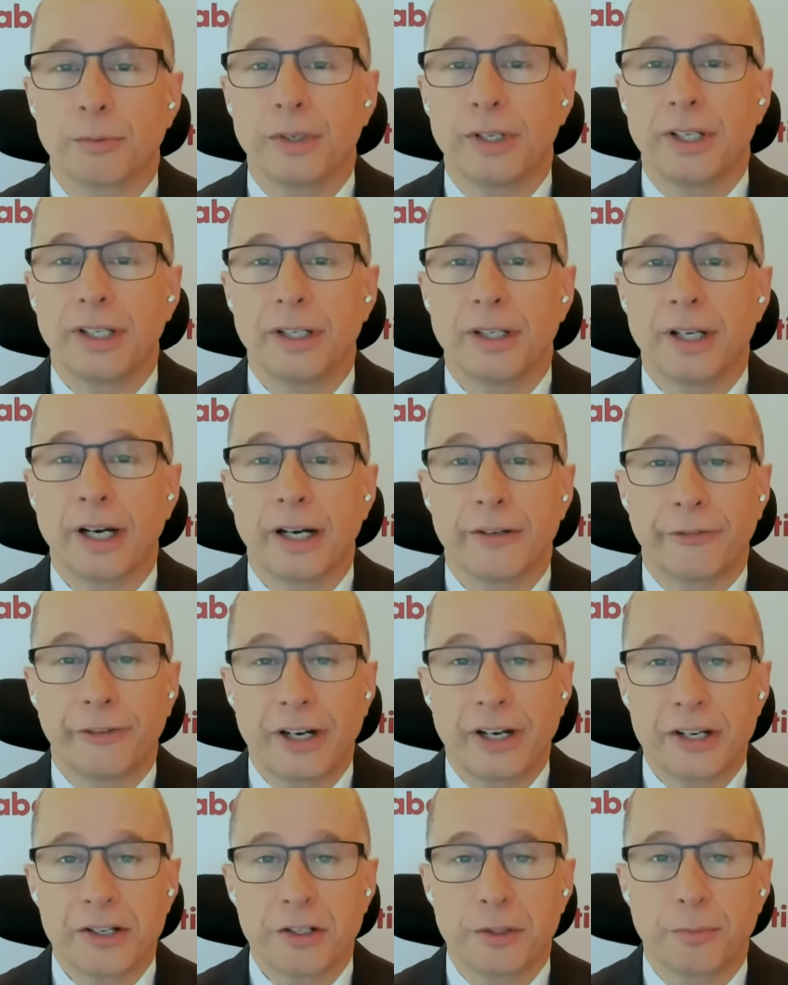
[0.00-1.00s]
We need
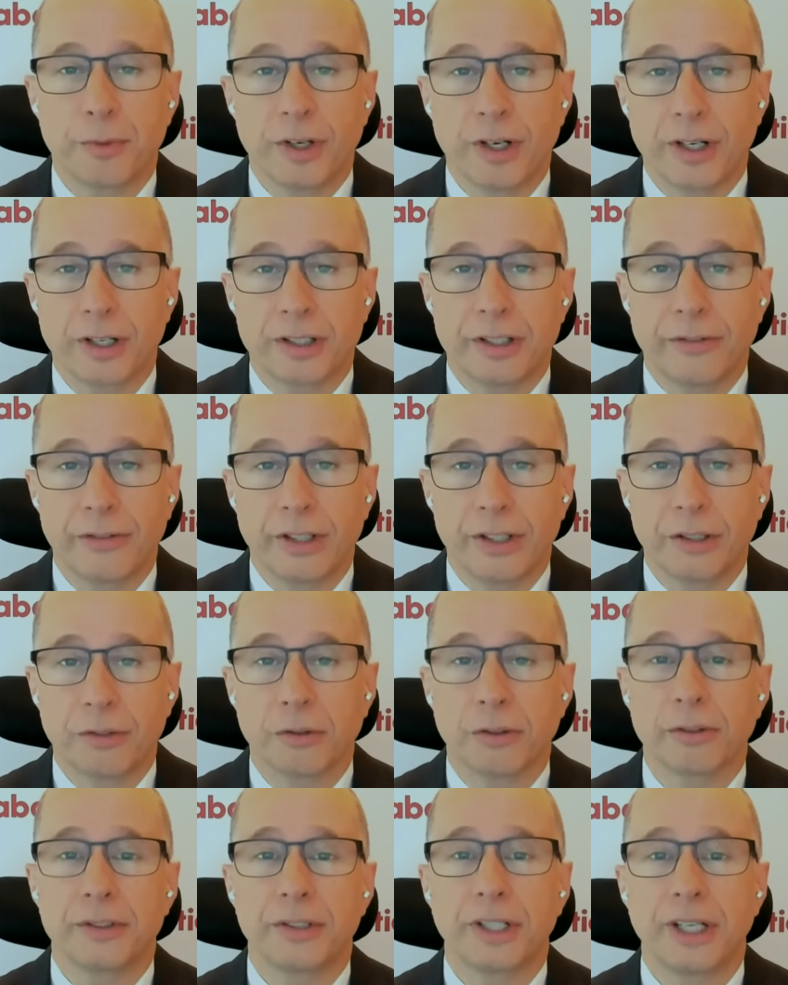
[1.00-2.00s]
faster productivity
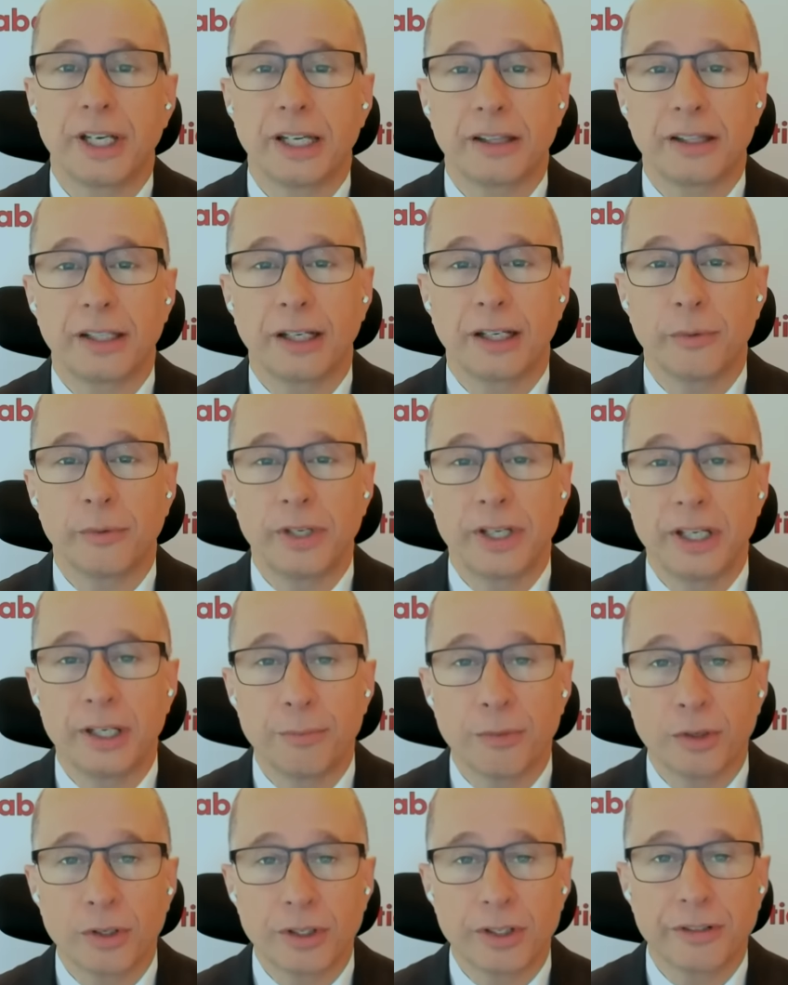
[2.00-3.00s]
growth. To get that, we
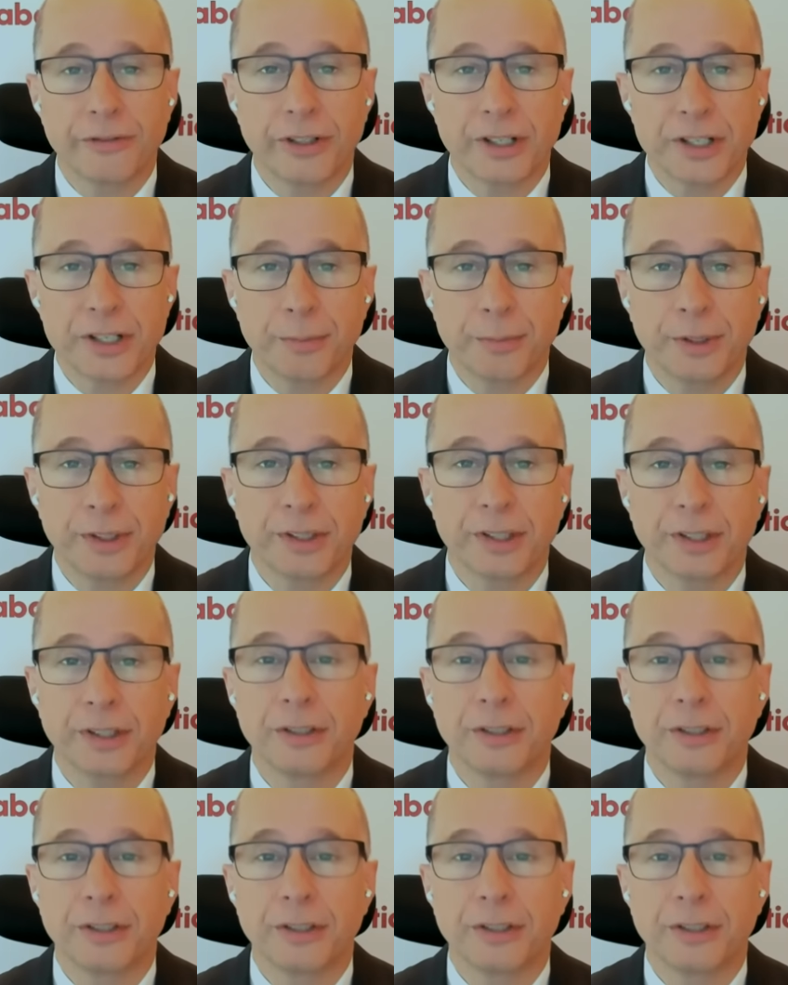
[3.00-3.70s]
need more investment.